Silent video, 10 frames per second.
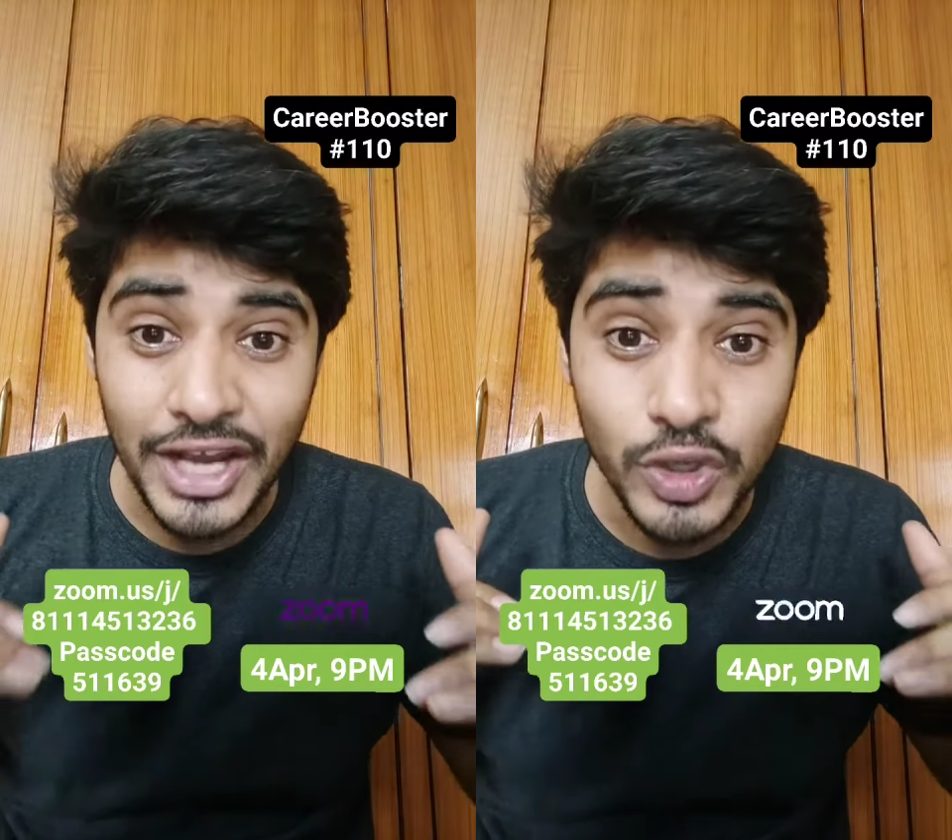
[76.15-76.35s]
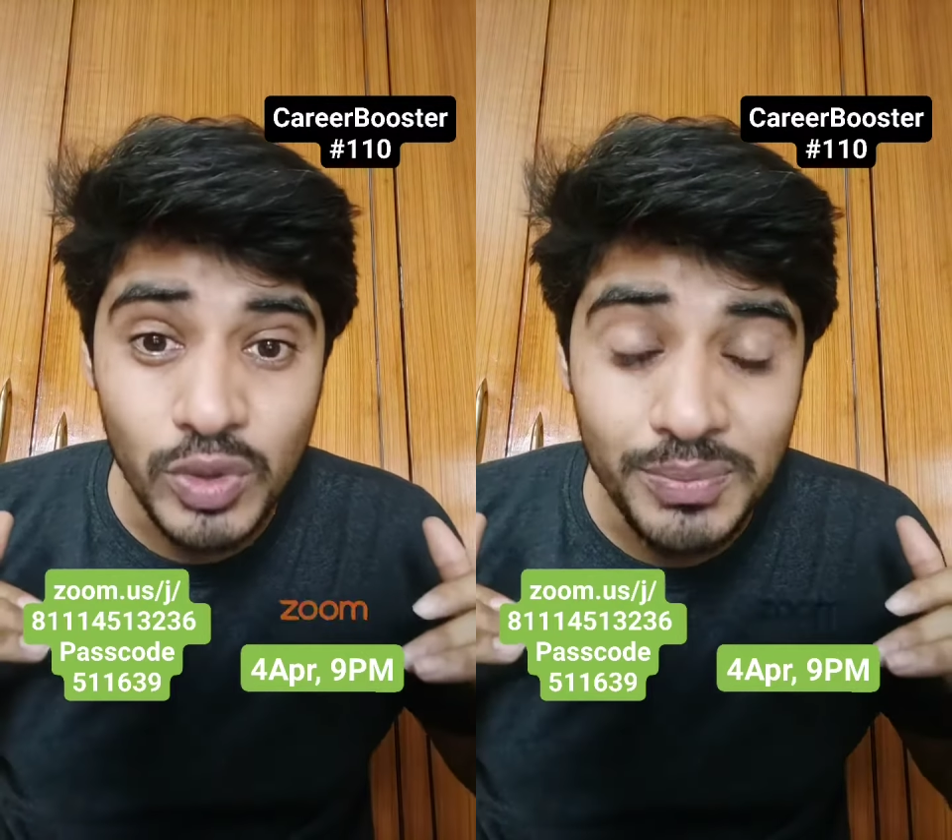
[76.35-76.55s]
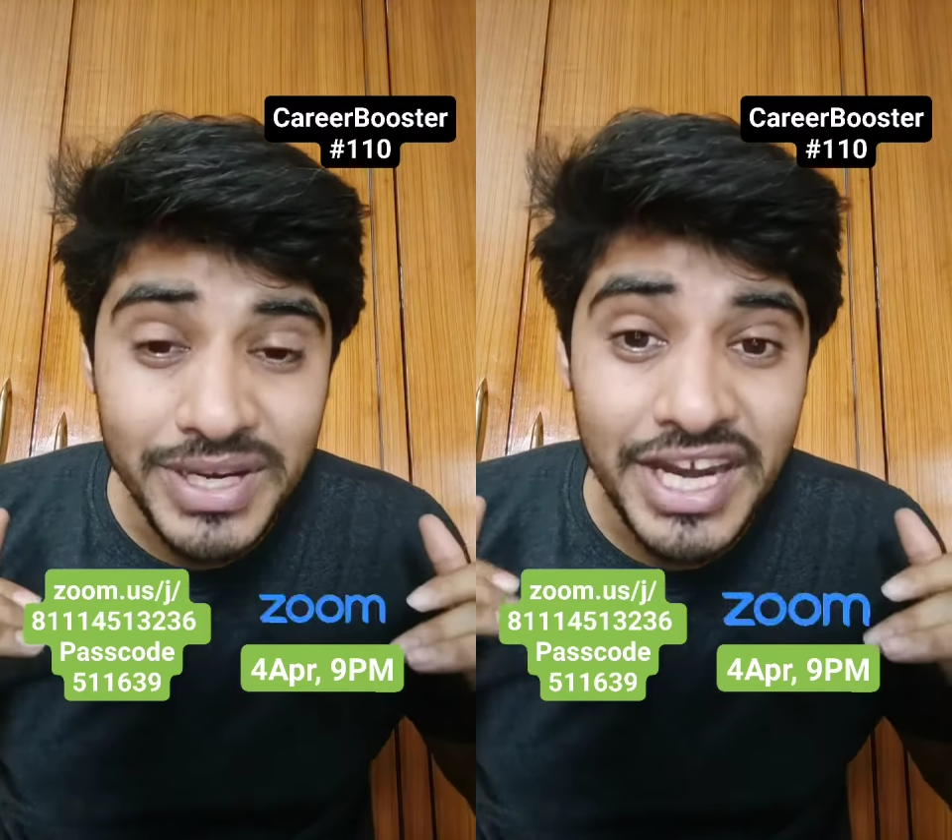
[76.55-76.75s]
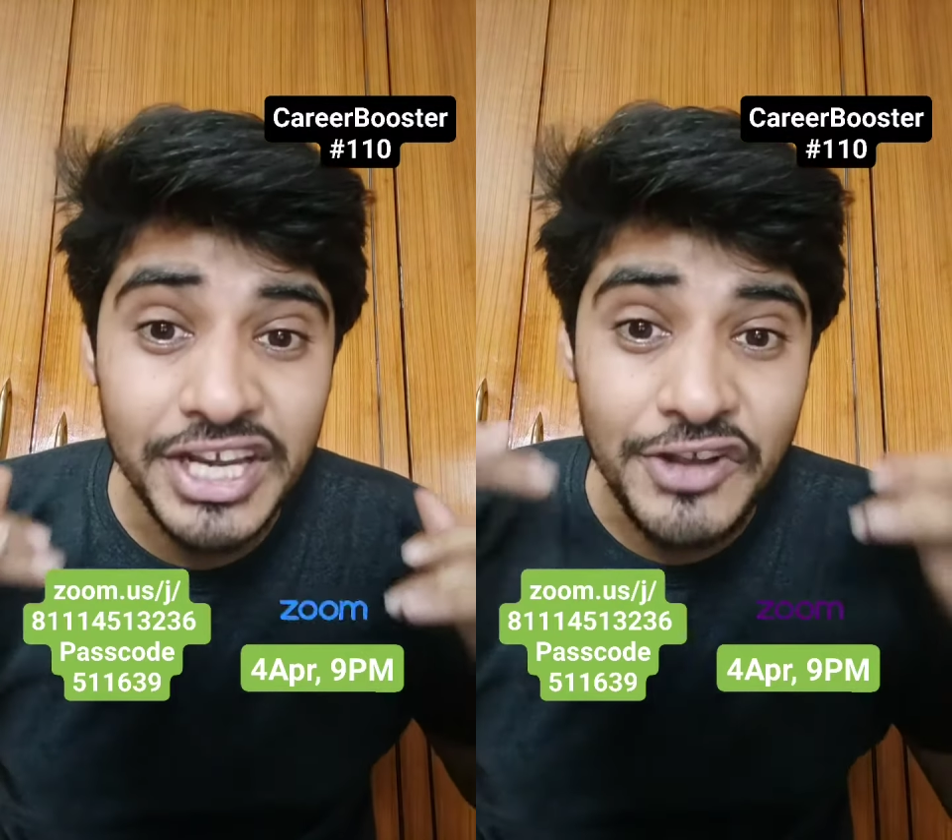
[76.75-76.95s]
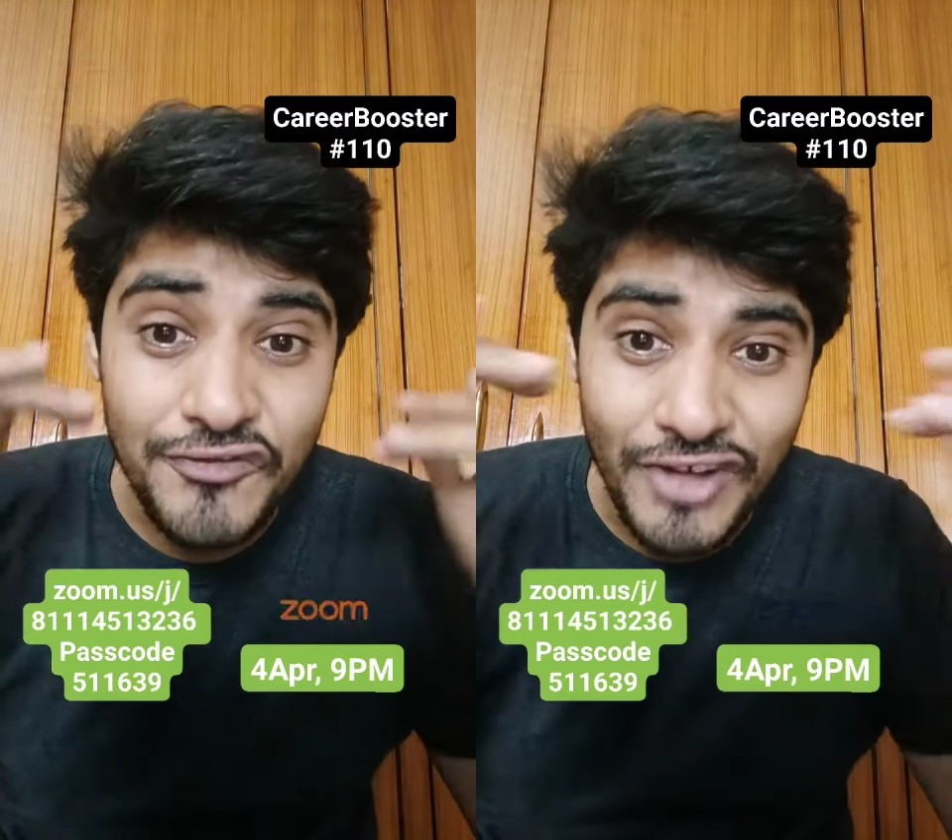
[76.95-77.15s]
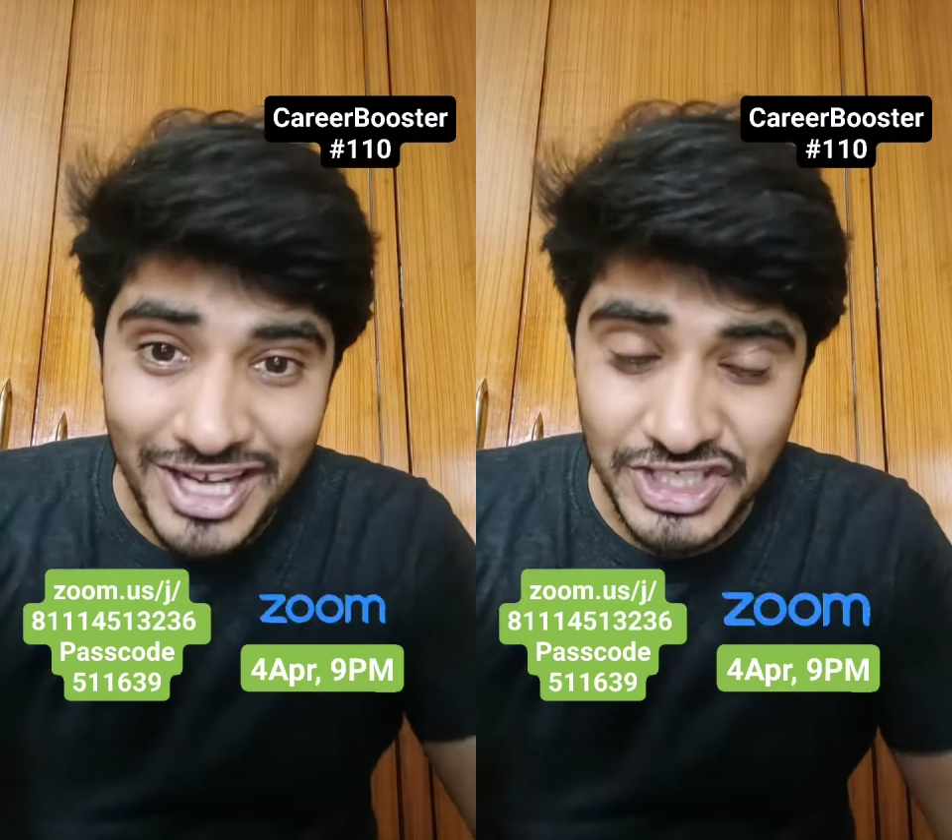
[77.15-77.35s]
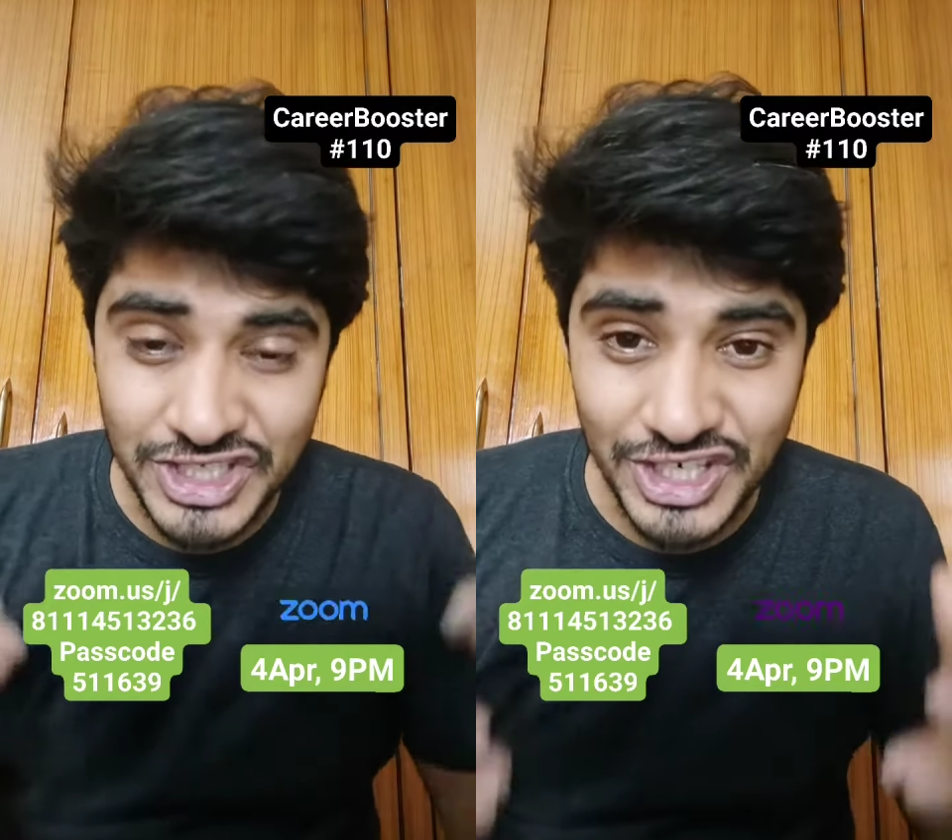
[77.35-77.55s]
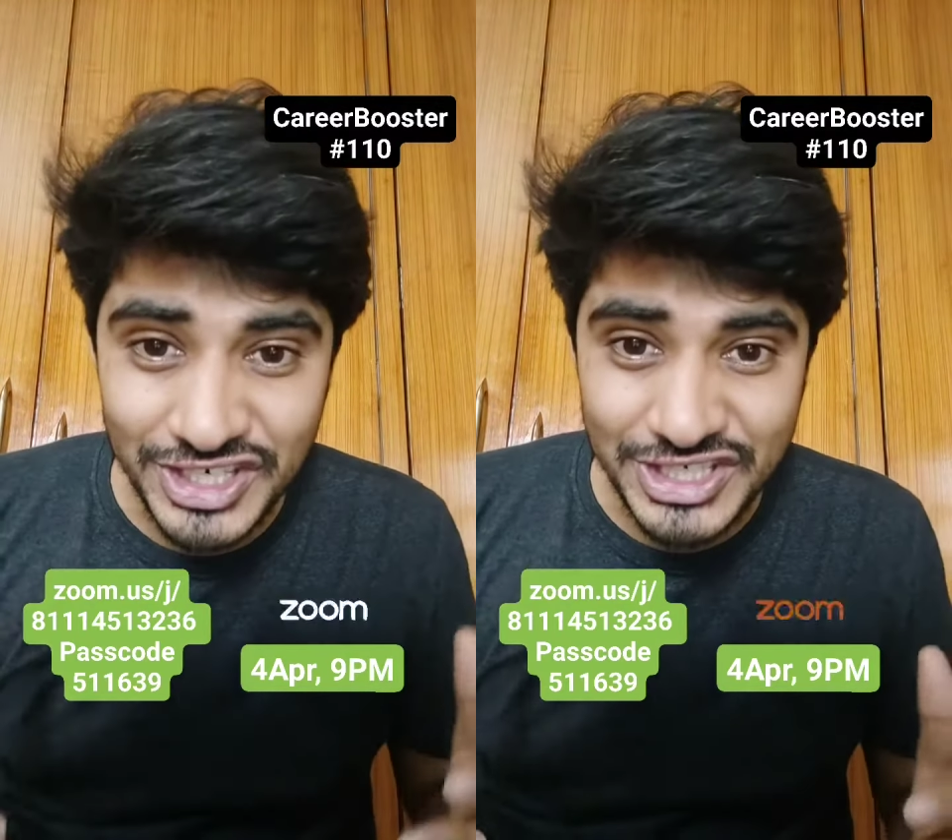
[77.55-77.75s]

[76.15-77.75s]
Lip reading: and you will be getting faster